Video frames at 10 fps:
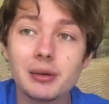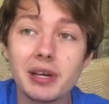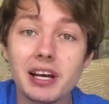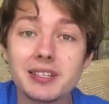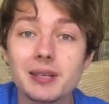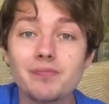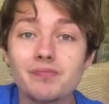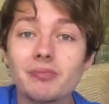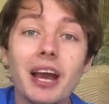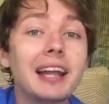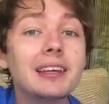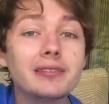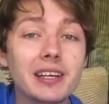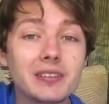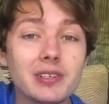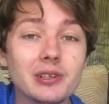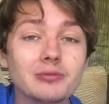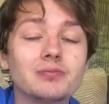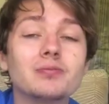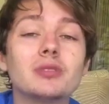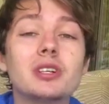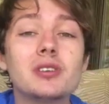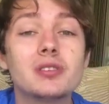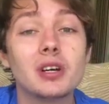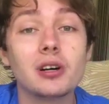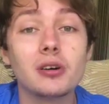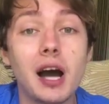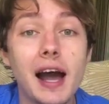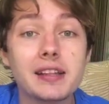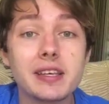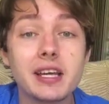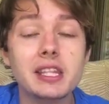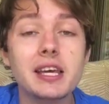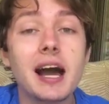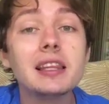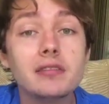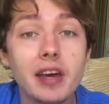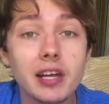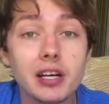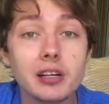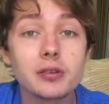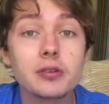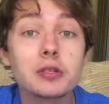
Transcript: because it elevates you. So I take the elevator